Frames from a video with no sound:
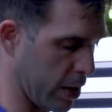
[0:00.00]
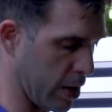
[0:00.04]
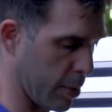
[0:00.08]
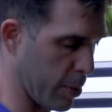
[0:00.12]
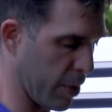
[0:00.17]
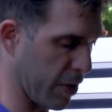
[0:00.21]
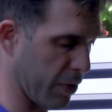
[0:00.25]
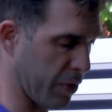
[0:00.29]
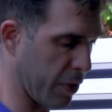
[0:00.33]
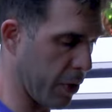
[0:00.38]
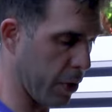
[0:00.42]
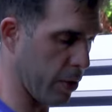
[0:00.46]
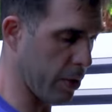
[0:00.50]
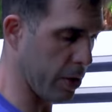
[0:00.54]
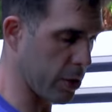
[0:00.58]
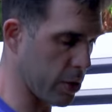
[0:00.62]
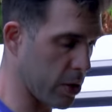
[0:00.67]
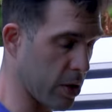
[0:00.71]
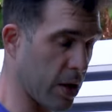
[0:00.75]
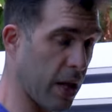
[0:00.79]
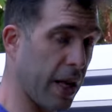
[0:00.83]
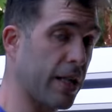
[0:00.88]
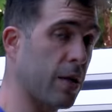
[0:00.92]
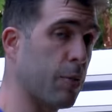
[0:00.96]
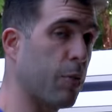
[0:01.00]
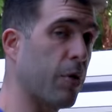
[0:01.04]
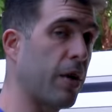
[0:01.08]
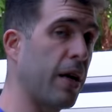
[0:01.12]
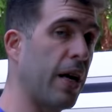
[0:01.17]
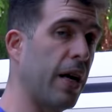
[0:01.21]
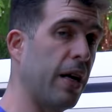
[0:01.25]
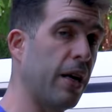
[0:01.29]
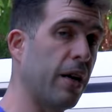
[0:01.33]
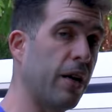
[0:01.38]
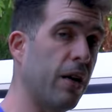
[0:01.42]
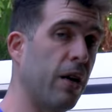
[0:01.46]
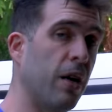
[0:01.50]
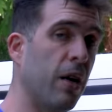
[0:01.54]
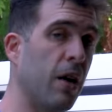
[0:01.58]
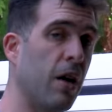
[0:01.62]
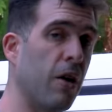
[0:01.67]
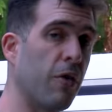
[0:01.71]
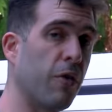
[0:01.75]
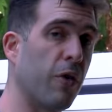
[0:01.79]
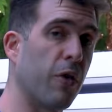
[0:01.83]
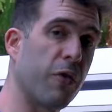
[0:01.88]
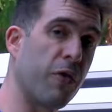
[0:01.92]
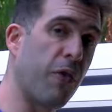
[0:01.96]
why I got my phone is because I like to preheat it
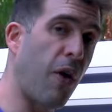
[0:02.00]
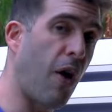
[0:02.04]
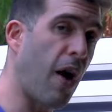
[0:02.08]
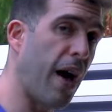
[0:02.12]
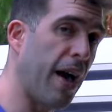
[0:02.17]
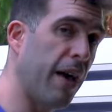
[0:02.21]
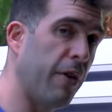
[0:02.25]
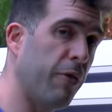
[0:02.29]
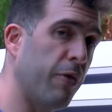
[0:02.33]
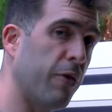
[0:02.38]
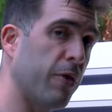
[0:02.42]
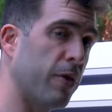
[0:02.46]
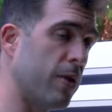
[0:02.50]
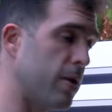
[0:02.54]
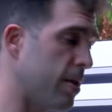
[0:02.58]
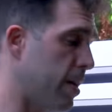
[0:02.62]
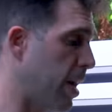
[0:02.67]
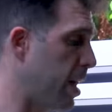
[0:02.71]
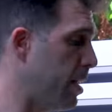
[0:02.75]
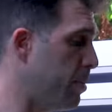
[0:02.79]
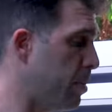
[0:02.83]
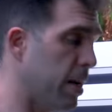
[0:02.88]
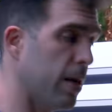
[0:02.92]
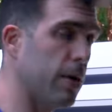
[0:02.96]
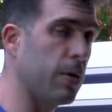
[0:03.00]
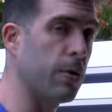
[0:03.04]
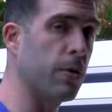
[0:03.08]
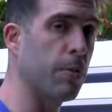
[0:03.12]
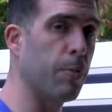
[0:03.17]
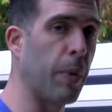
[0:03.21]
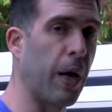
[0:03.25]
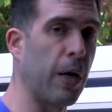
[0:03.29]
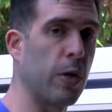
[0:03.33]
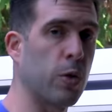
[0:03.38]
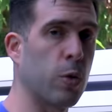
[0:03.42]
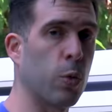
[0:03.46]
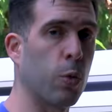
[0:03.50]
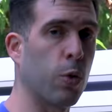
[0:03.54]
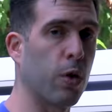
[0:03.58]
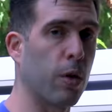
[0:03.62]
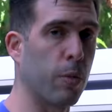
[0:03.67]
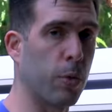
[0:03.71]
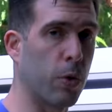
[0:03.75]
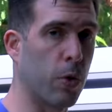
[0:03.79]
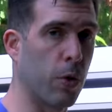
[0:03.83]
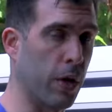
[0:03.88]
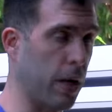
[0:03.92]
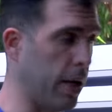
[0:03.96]
for 5 to 10 minutes based on what
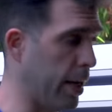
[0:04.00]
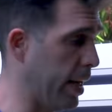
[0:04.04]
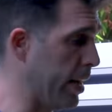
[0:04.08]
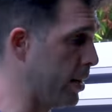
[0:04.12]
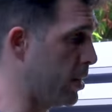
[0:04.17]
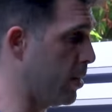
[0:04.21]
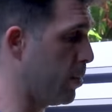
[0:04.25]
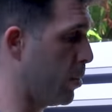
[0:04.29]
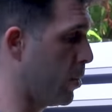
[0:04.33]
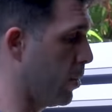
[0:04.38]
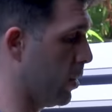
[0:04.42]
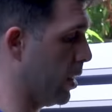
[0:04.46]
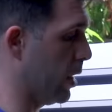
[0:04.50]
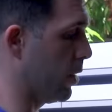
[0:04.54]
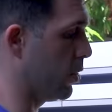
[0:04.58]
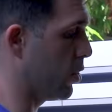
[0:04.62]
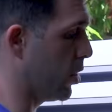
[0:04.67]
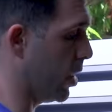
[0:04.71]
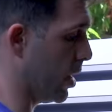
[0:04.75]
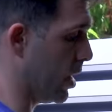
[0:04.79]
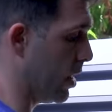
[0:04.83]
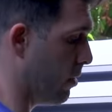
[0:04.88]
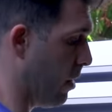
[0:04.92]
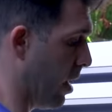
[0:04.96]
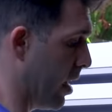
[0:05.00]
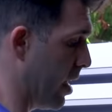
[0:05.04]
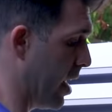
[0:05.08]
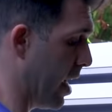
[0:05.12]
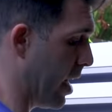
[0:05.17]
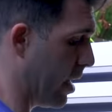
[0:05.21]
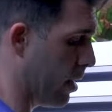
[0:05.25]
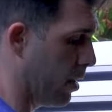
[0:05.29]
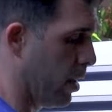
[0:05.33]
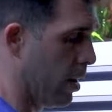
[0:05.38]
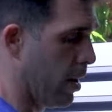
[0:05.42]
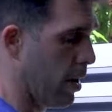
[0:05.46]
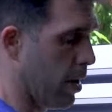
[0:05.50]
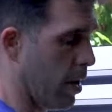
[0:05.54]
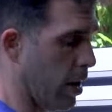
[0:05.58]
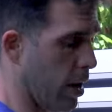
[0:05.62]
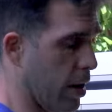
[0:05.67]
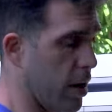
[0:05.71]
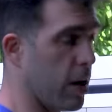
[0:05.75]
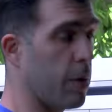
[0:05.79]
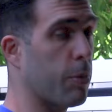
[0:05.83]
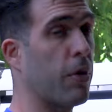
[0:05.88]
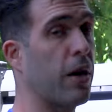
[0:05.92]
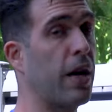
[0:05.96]
I'm cooking. As I'm cooking chicken right now,
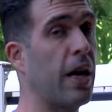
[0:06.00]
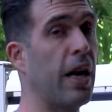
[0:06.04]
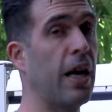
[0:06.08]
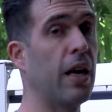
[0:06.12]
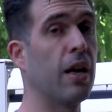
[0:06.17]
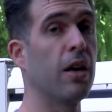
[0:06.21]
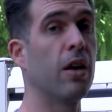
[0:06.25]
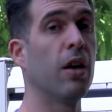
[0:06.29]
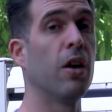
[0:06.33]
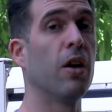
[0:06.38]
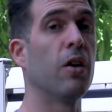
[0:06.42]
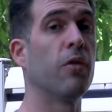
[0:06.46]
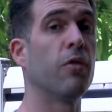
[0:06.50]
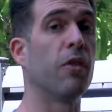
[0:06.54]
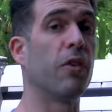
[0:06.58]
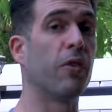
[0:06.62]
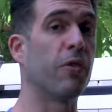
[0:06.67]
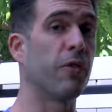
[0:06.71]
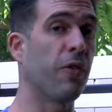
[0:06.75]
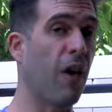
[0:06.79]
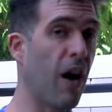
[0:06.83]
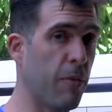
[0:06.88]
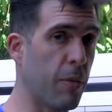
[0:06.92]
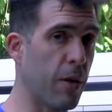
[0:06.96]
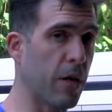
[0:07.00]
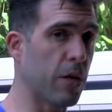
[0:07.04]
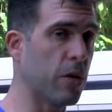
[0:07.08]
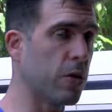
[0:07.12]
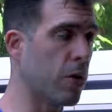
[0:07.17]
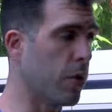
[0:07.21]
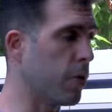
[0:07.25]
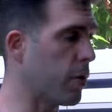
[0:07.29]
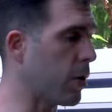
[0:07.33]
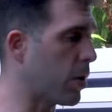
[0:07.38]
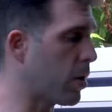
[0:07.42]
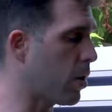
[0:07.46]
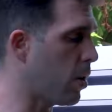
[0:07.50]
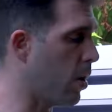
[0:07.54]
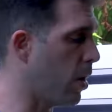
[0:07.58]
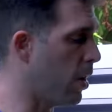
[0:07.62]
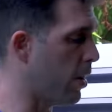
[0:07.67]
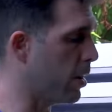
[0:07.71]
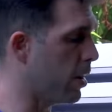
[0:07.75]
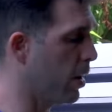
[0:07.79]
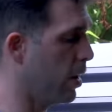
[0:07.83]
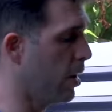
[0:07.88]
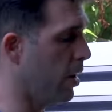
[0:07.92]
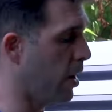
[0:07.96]
I'm gonna preheat it for 5 minutes on the
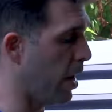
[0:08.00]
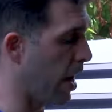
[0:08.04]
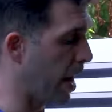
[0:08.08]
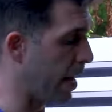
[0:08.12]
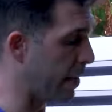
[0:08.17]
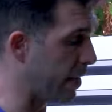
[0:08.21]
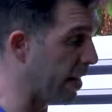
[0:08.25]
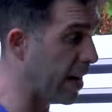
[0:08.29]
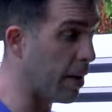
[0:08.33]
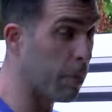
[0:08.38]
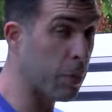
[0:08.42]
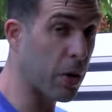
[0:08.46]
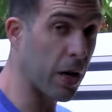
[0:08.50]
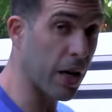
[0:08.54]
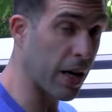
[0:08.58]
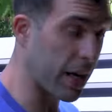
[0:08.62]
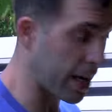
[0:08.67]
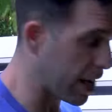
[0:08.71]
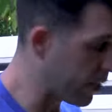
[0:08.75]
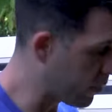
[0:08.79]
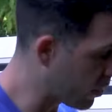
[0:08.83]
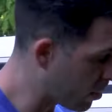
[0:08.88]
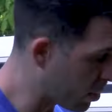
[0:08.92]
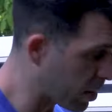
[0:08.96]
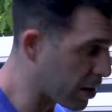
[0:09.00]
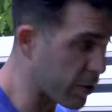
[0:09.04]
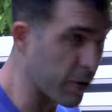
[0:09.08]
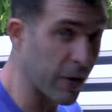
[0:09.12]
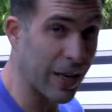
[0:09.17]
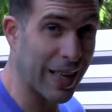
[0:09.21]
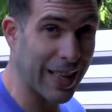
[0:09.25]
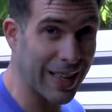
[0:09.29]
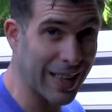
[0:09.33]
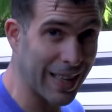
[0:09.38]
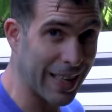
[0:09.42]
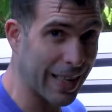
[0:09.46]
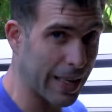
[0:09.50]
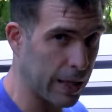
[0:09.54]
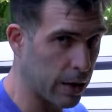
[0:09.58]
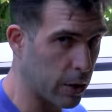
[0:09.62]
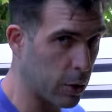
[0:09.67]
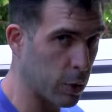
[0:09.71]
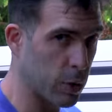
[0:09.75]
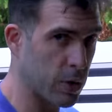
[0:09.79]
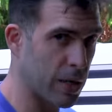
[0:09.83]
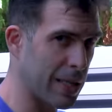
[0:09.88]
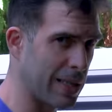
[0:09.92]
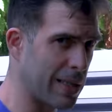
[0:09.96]
clock, and then I'm gonna give it a bit of a clean.
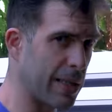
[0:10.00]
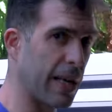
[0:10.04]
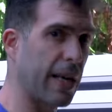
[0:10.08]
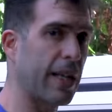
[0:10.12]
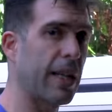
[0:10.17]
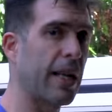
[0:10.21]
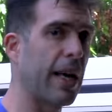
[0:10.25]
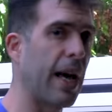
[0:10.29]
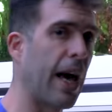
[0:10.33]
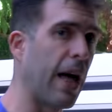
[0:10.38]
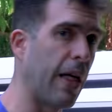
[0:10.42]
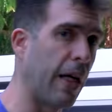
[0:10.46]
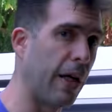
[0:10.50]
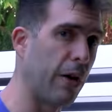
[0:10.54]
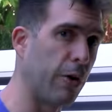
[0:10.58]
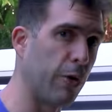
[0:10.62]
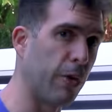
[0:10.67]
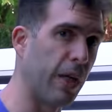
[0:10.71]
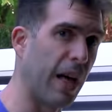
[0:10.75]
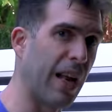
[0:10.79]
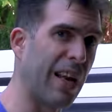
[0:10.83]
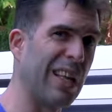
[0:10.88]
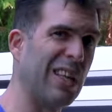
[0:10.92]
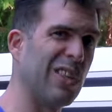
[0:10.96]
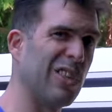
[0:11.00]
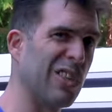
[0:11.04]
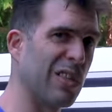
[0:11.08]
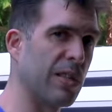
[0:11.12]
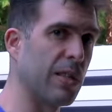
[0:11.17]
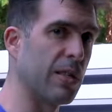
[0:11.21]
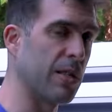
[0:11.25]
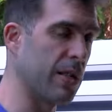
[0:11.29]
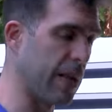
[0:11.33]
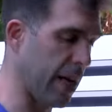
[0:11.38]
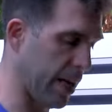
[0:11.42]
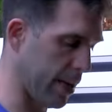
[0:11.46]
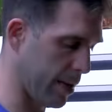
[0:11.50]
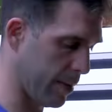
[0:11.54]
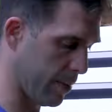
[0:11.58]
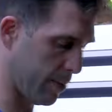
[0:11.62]
You'll see exactly how I do that in just a sec.